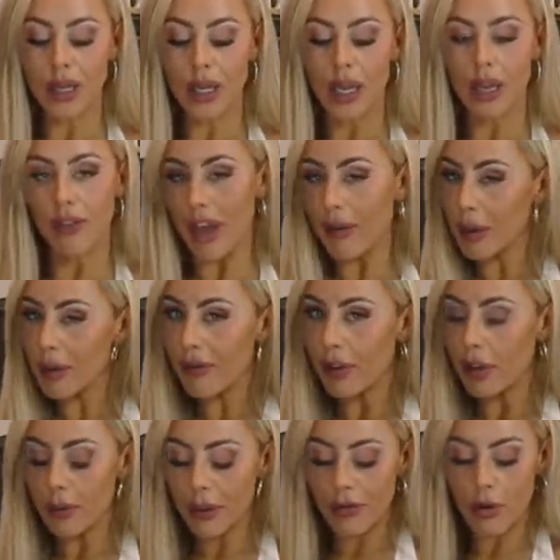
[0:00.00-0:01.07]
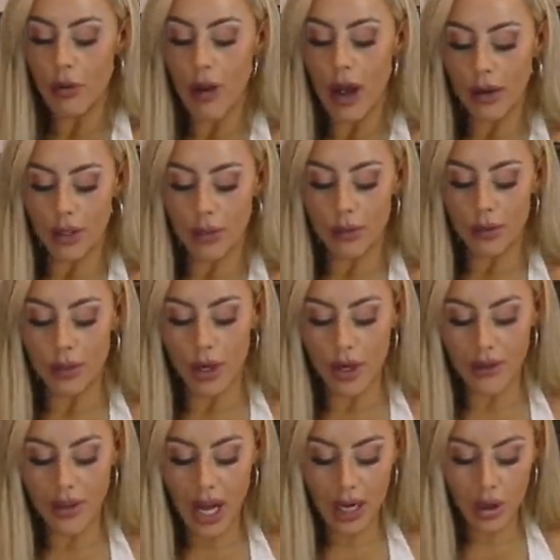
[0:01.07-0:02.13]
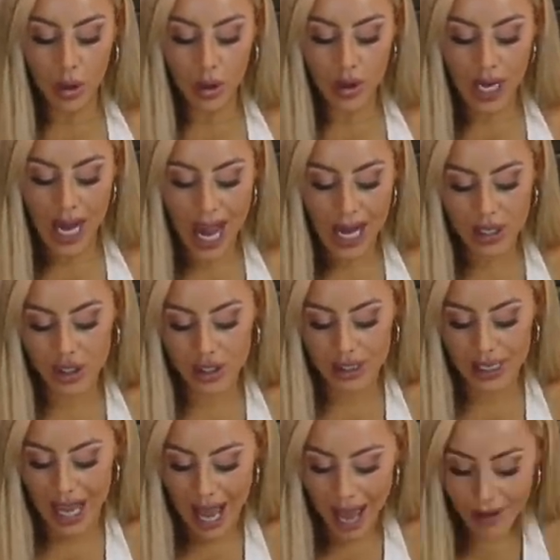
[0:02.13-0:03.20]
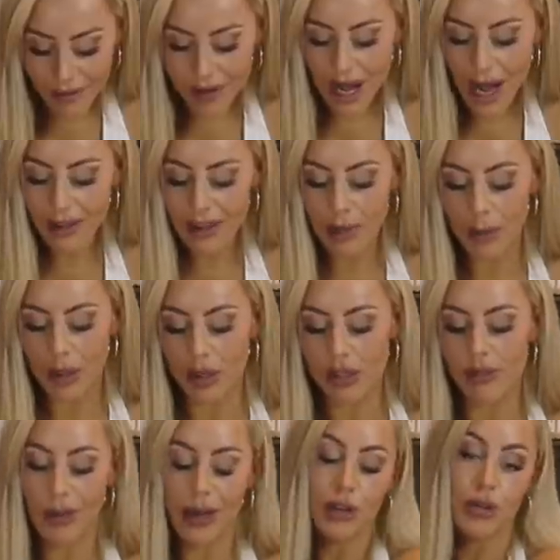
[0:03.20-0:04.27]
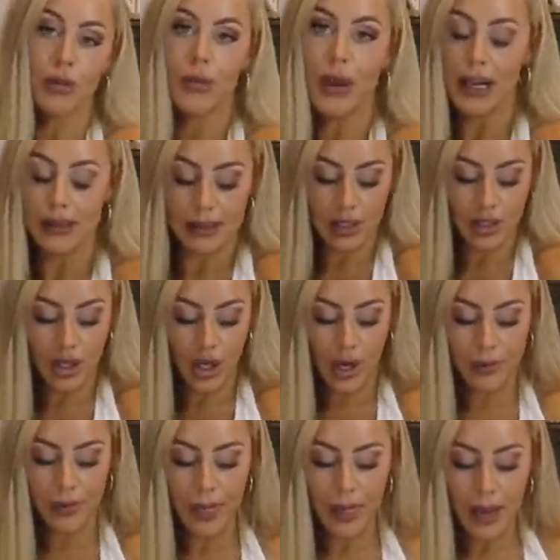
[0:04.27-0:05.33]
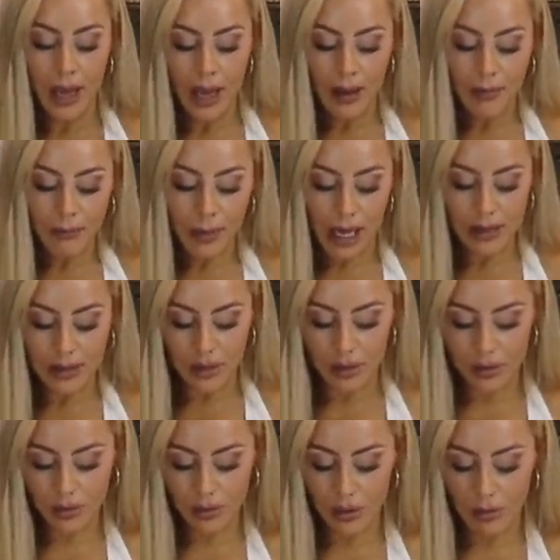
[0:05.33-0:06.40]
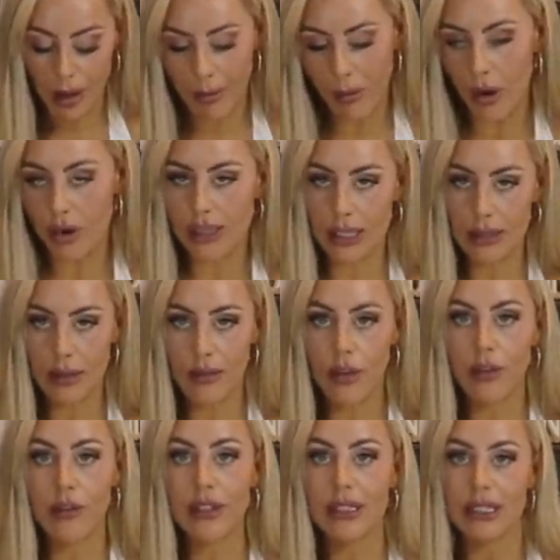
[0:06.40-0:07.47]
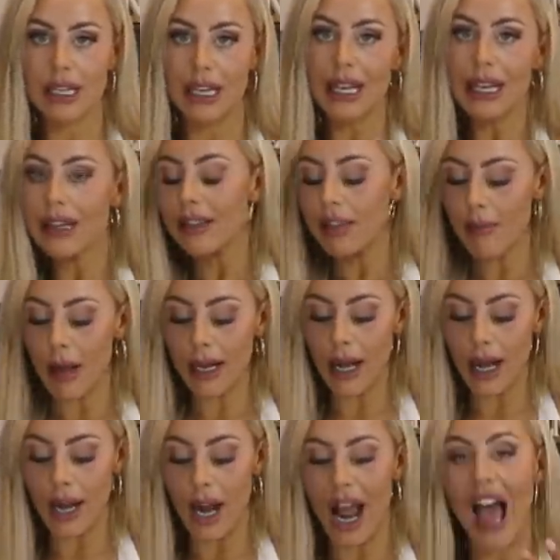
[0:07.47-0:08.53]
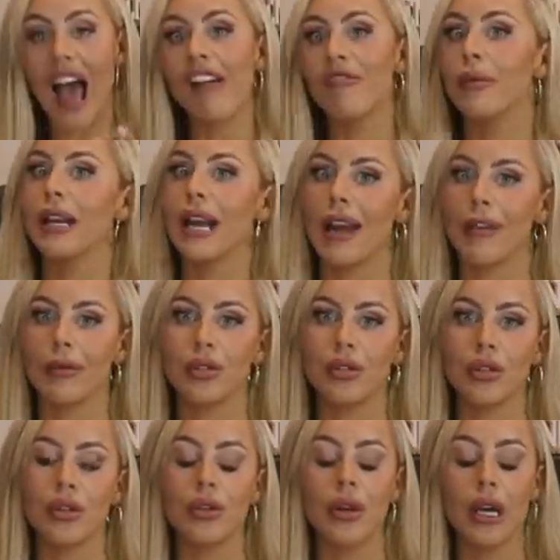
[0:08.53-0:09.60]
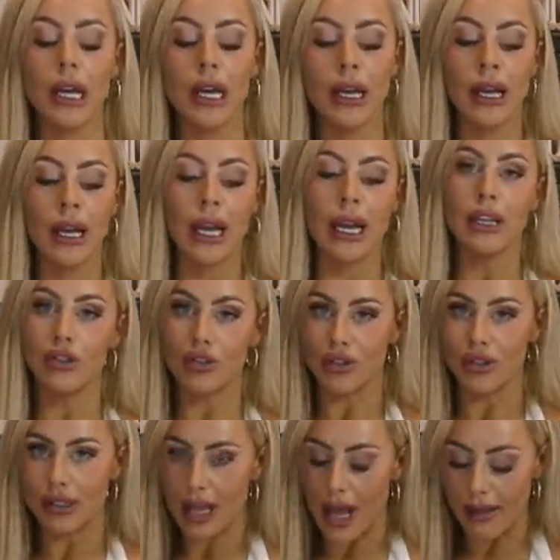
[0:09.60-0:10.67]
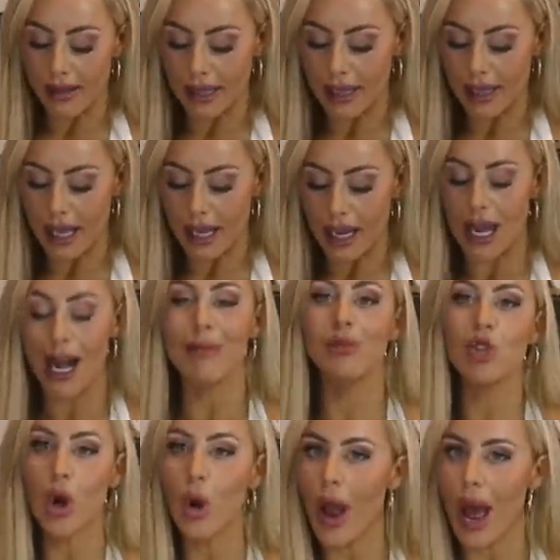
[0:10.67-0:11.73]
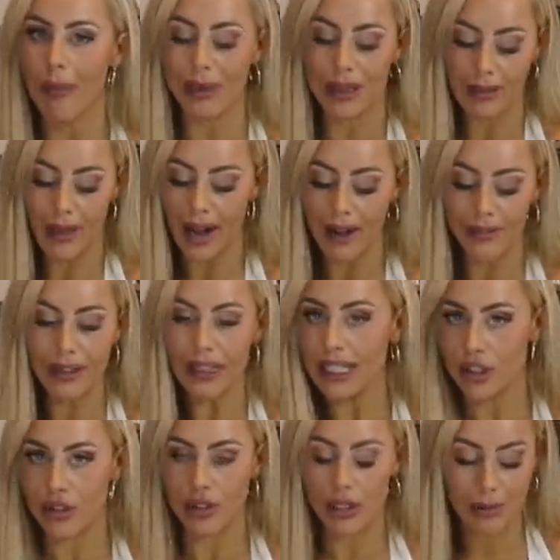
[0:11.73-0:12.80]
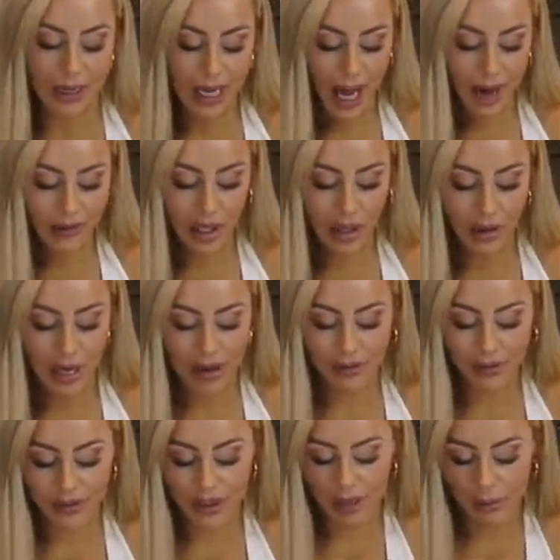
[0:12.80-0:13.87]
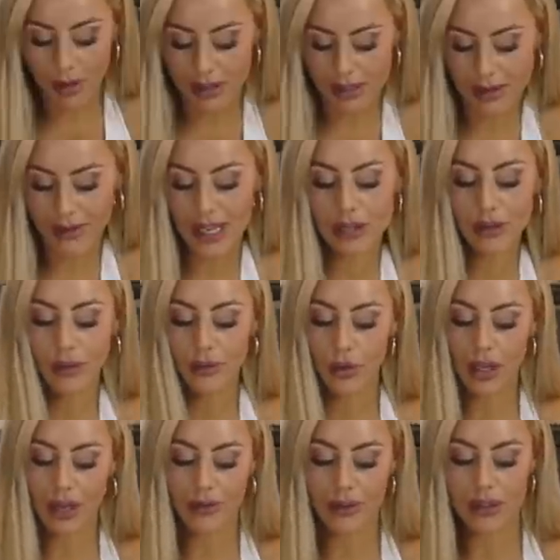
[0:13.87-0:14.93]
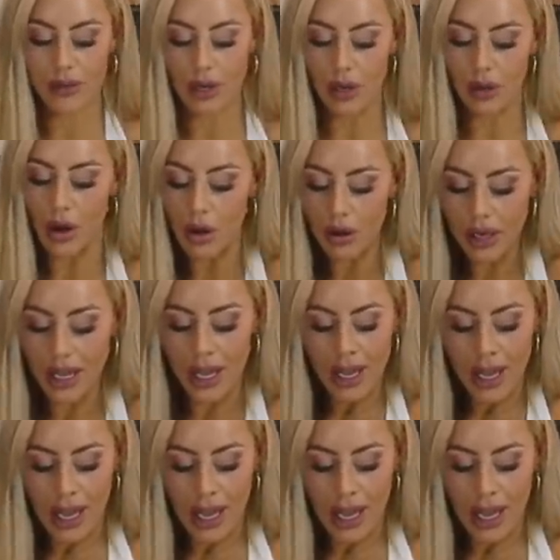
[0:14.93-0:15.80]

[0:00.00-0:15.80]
If you have been following me for a while, you would know that I couldn't actually have garlic because of my irritable bowel syndrome. But through my process of obviously healing my gut, I have been able to introduce garlic again. And I'm so happy. Like, I've literally been having it on everything because I've had to avoid it for so long.